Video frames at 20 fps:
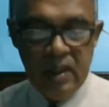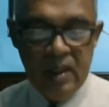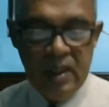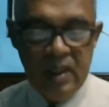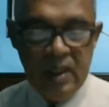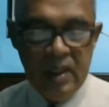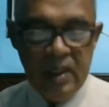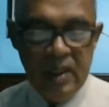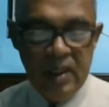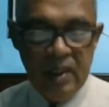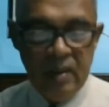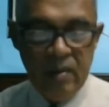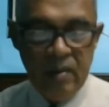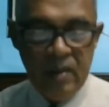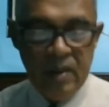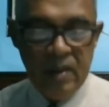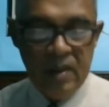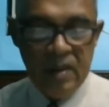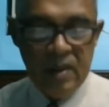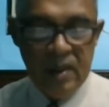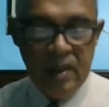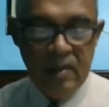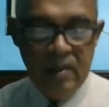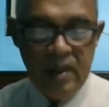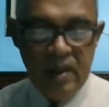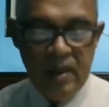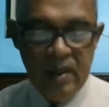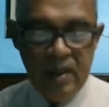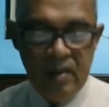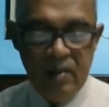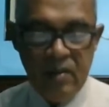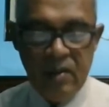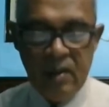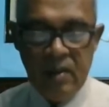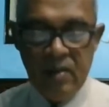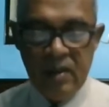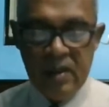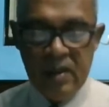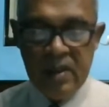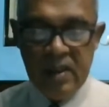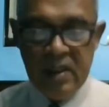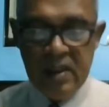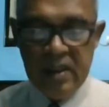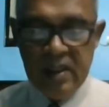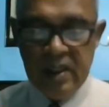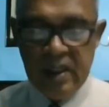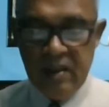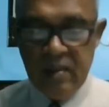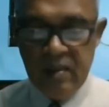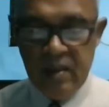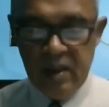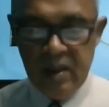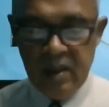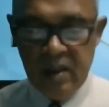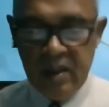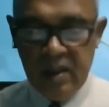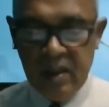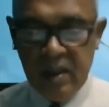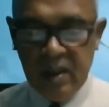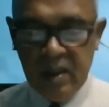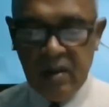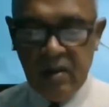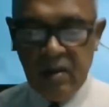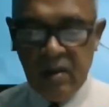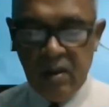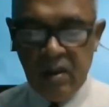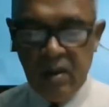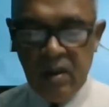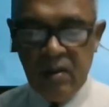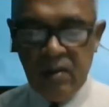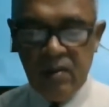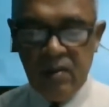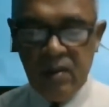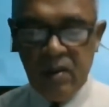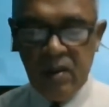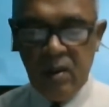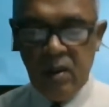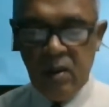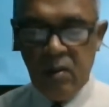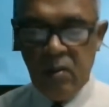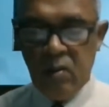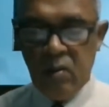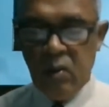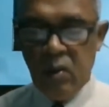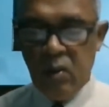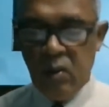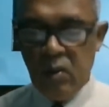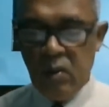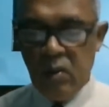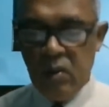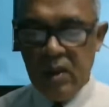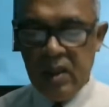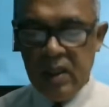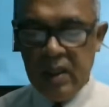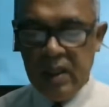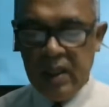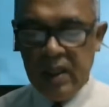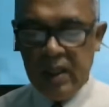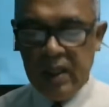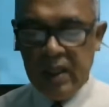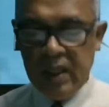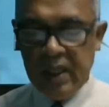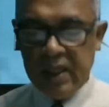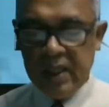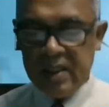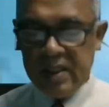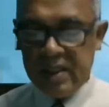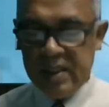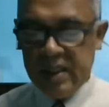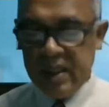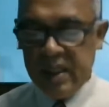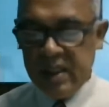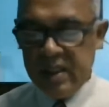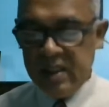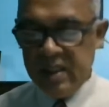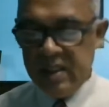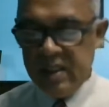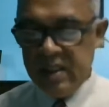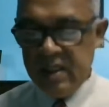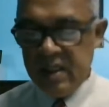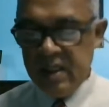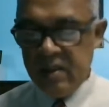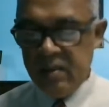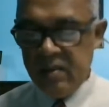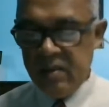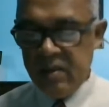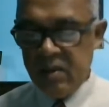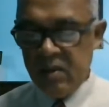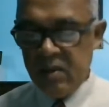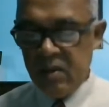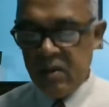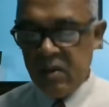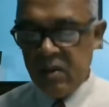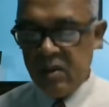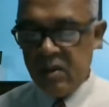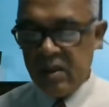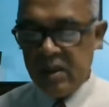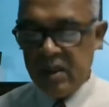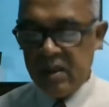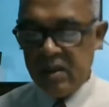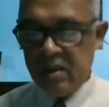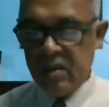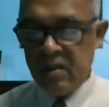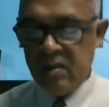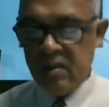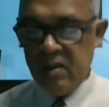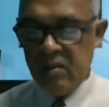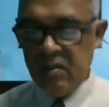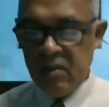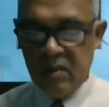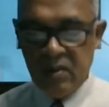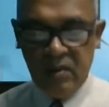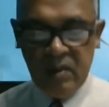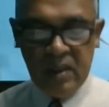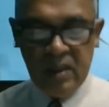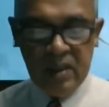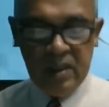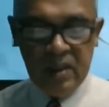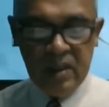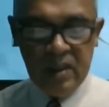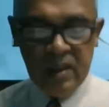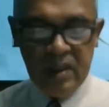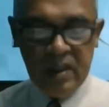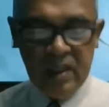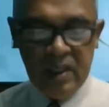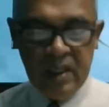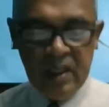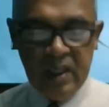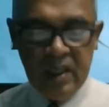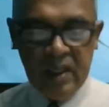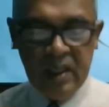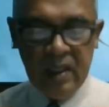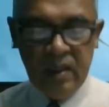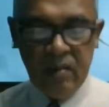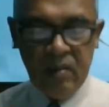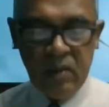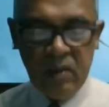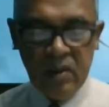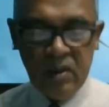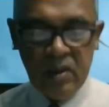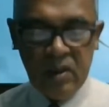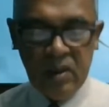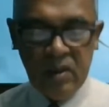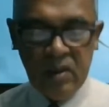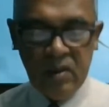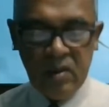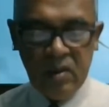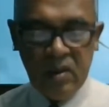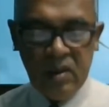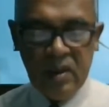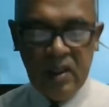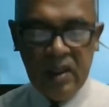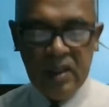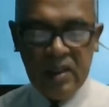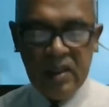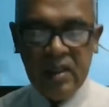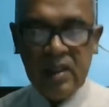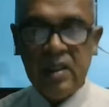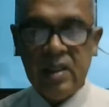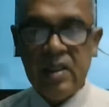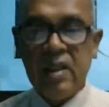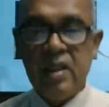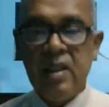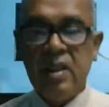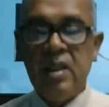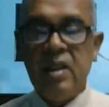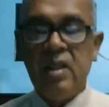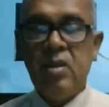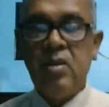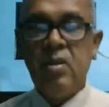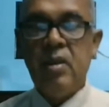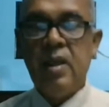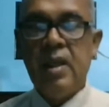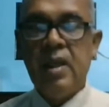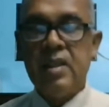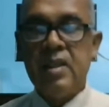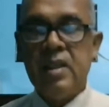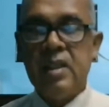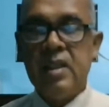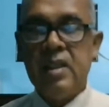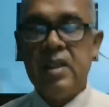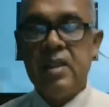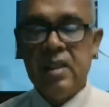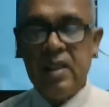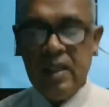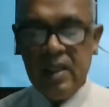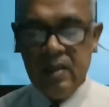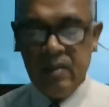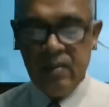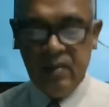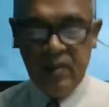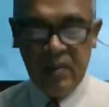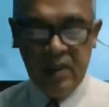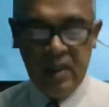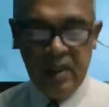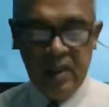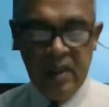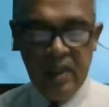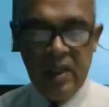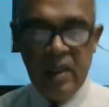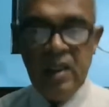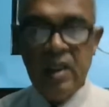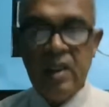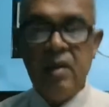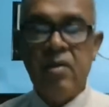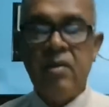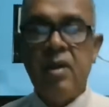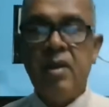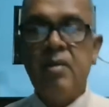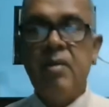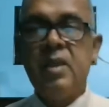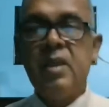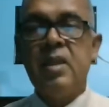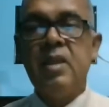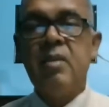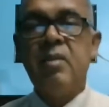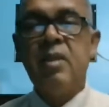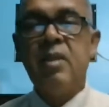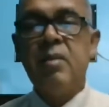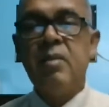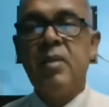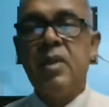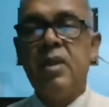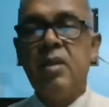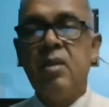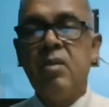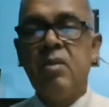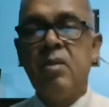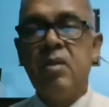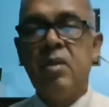Then number 7, the pharmacist shall be aware of more extensive sources of information and procedures necessary to access them. The pharmacy department